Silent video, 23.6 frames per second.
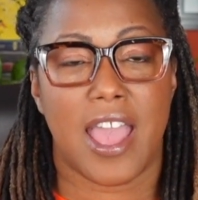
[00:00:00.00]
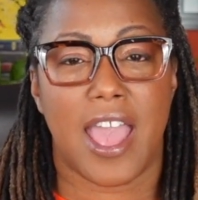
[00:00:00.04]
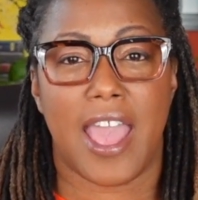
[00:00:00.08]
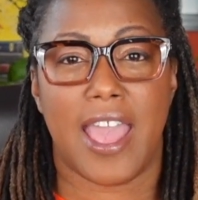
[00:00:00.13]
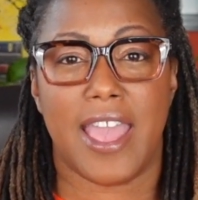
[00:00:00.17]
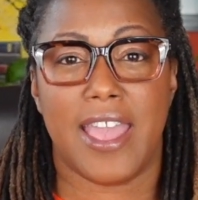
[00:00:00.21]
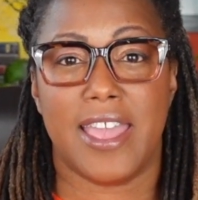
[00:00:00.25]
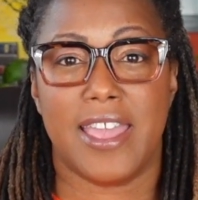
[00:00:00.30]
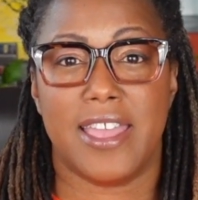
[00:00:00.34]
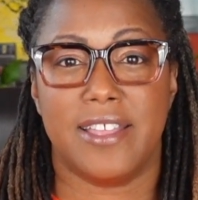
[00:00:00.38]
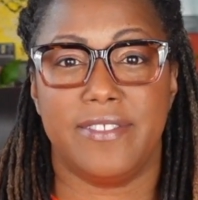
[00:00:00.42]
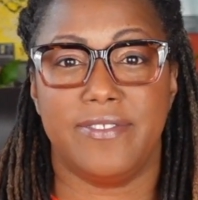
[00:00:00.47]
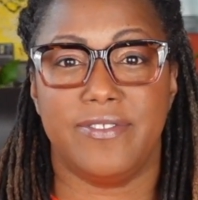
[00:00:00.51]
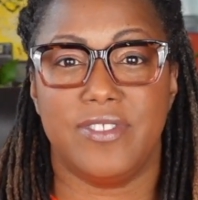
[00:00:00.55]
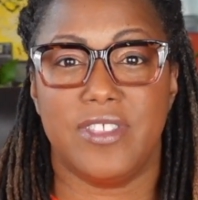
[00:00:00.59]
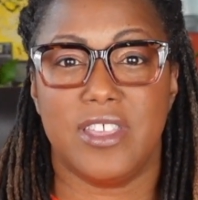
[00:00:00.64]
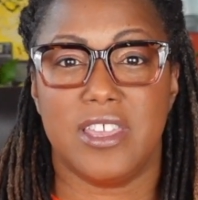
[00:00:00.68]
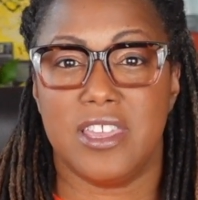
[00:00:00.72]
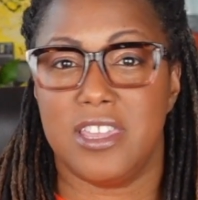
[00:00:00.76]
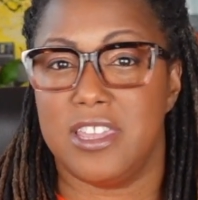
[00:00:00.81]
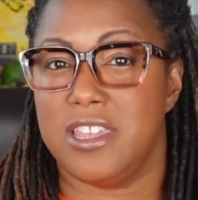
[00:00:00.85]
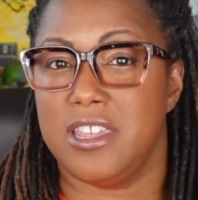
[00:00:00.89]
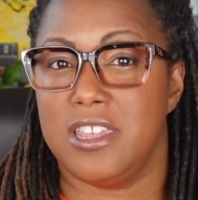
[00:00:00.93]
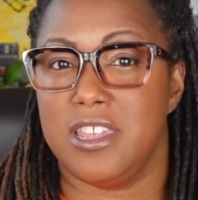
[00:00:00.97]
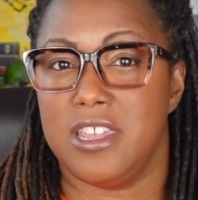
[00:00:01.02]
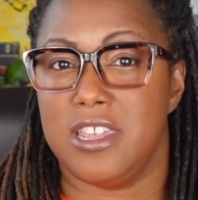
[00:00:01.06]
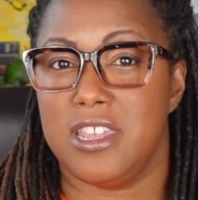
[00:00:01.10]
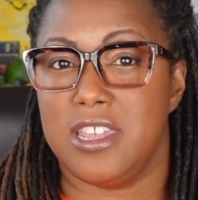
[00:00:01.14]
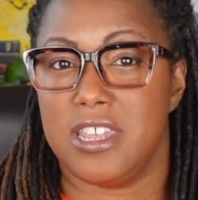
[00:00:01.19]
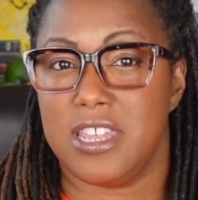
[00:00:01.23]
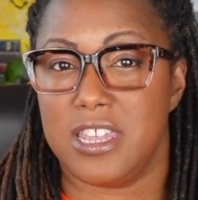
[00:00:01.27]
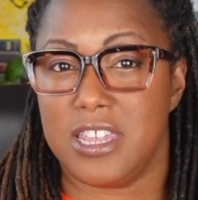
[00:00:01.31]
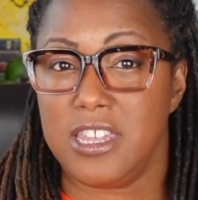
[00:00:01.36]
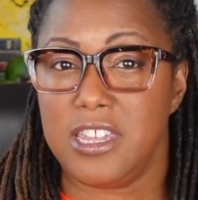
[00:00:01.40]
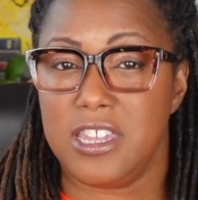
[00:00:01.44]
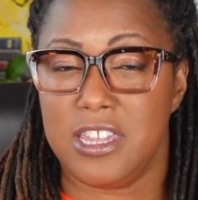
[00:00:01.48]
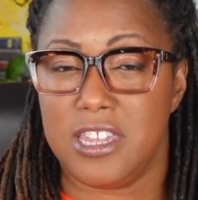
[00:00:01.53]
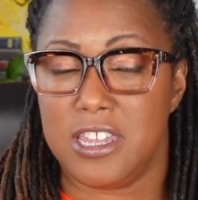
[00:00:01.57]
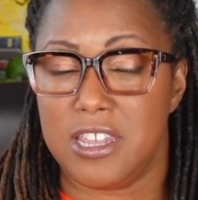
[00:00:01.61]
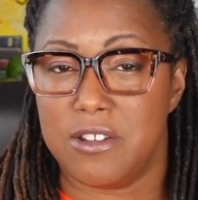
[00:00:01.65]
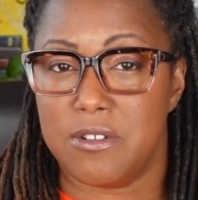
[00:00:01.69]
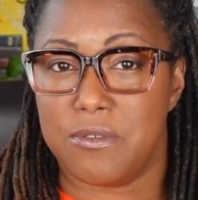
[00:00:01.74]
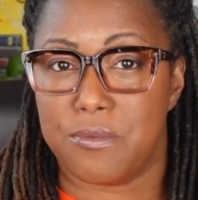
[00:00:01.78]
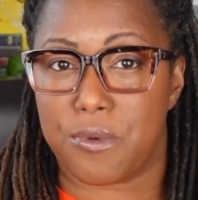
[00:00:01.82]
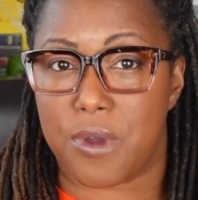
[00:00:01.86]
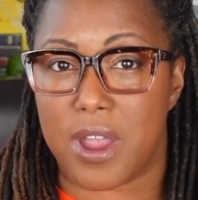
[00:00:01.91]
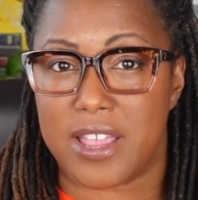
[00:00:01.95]
and the
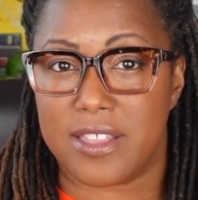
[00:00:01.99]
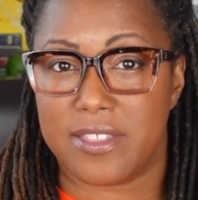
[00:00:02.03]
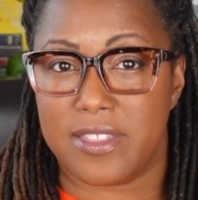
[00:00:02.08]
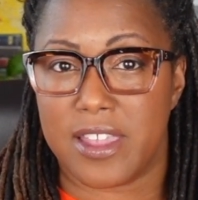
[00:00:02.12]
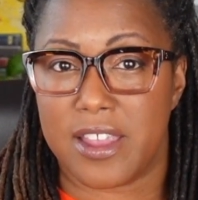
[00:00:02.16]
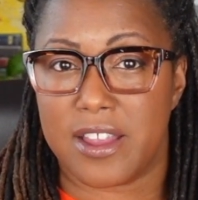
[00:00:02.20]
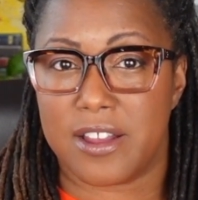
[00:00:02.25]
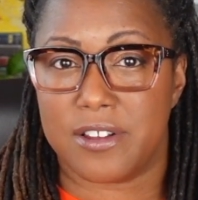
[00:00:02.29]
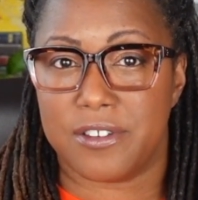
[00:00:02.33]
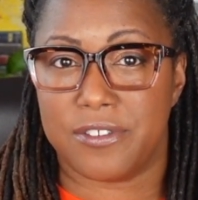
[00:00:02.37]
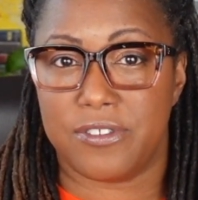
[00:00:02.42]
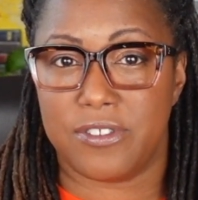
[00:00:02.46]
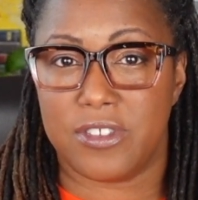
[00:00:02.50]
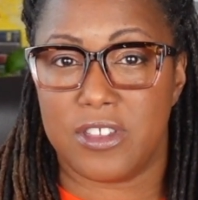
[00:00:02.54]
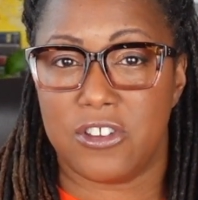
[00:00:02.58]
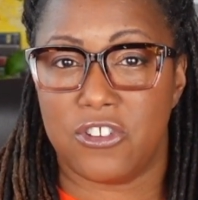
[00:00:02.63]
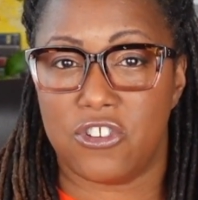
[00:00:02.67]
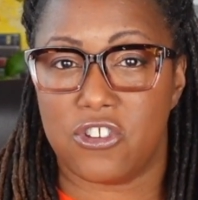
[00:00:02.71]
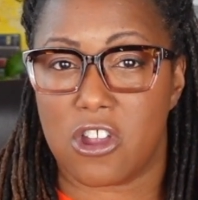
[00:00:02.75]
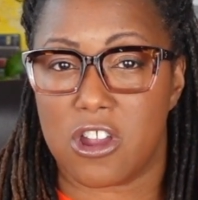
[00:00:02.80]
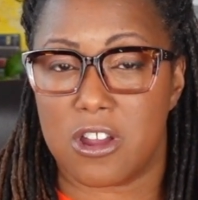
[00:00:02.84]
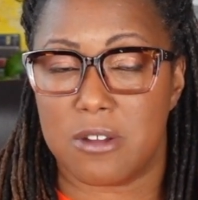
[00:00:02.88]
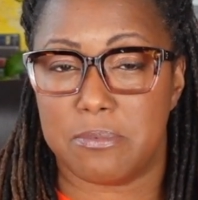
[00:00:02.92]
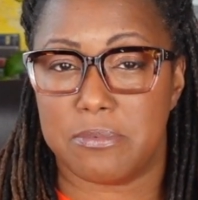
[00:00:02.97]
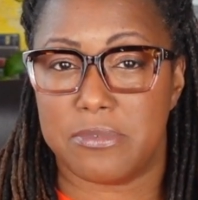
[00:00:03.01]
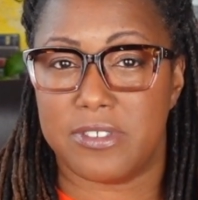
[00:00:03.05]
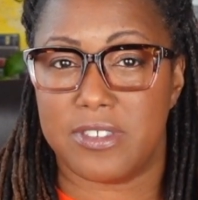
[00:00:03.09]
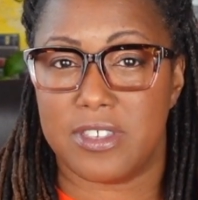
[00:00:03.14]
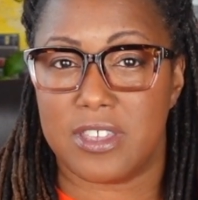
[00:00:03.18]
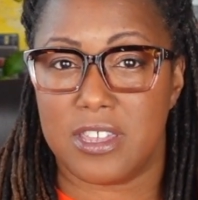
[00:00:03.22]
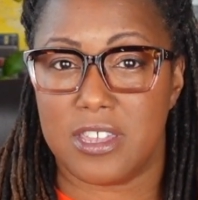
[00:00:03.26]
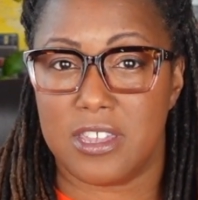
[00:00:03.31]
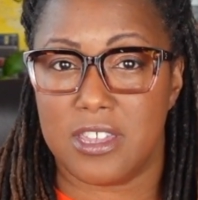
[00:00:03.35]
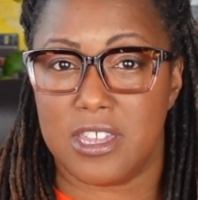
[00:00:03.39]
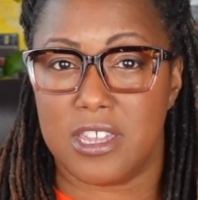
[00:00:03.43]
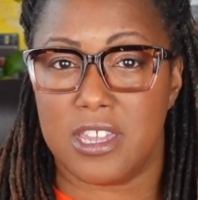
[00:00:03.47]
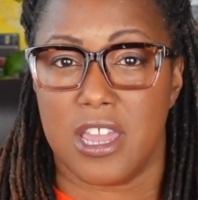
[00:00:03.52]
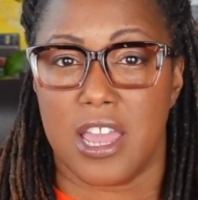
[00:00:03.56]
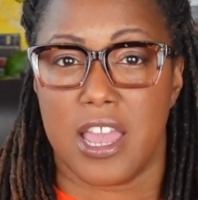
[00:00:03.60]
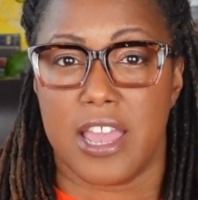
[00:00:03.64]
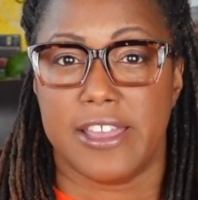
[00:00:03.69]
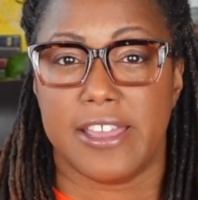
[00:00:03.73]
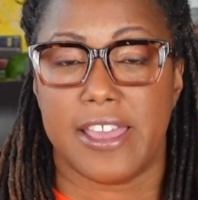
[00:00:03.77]
E right there, C sharp to E,